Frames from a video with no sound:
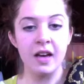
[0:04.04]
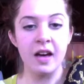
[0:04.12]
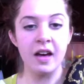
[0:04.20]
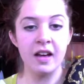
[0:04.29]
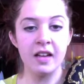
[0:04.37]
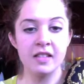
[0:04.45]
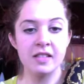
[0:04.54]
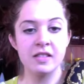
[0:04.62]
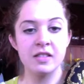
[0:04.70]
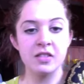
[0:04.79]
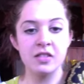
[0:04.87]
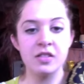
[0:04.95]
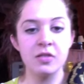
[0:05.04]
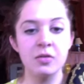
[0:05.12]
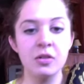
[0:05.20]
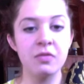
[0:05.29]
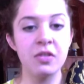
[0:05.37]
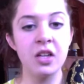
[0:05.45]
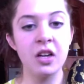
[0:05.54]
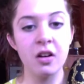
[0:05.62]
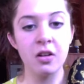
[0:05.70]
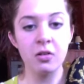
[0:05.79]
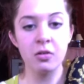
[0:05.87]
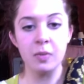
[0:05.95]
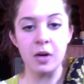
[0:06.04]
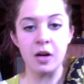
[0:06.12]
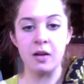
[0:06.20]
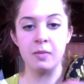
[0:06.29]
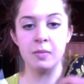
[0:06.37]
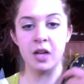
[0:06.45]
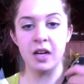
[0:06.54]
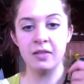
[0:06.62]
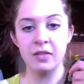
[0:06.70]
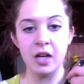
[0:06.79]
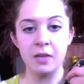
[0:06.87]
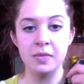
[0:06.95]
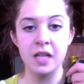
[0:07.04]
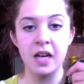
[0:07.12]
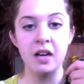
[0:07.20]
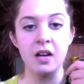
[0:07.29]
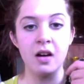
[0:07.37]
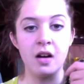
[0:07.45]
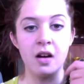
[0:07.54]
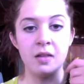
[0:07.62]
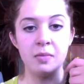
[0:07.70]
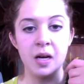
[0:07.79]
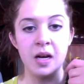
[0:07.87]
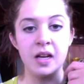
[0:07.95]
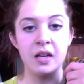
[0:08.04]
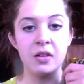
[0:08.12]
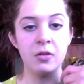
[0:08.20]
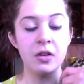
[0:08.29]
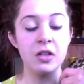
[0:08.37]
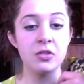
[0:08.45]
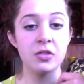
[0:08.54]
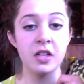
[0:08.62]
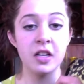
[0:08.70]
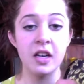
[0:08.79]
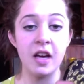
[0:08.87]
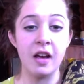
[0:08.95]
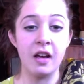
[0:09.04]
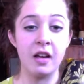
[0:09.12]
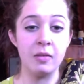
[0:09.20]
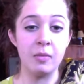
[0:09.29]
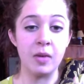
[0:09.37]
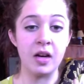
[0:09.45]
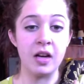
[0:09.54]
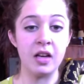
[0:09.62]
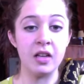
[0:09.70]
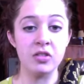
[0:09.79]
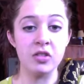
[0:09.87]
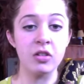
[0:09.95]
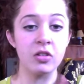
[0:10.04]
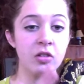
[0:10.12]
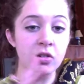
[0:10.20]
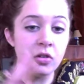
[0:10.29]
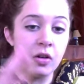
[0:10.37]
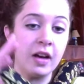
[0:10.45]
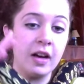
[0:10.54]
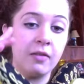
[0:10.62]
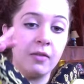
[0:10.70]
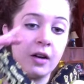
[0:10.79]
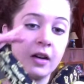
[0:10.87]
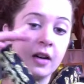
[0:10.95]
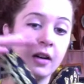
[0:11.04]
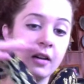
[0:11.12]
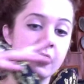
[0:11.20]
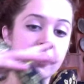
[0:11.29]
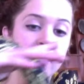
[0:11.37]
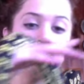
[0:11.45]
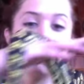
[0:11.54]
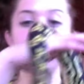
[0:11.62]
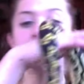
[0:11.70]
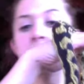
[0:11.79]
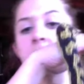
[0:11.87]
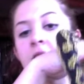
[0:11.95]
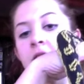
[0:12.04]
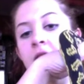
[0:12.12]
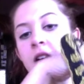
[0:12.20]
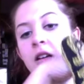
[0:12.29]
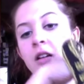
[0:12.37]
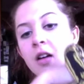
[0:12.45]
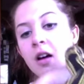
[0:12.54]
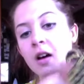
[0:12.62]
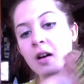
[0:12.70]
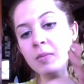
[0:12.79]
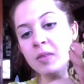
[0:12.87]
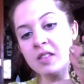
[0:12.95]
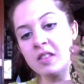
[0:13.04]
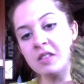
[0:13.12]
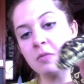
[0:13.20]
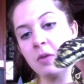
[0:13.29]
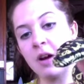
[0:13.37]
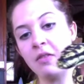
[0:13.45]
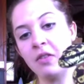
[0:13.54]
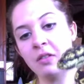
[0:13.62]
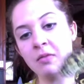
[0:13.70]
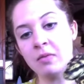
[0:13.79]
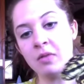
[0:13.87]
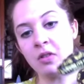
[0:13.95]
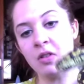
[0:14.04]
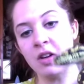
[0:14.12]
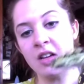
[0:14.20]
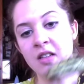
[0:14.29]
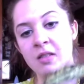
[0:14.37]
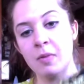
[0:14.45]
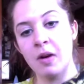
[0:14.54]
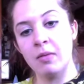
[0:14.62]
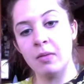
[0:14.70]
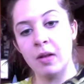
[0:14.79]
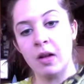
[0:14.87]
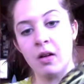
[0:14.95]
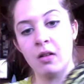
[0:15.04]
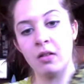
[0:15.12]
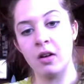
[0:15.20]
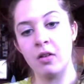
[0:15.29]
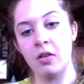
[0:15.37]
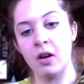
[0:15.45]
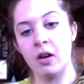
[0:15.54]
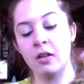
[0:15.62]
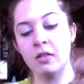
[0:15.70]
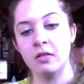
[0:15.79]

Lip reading: Guys, just doing a video, kind of an update on my green tree and my jungle, who I have right here. This is Raven. You guys probably all know her.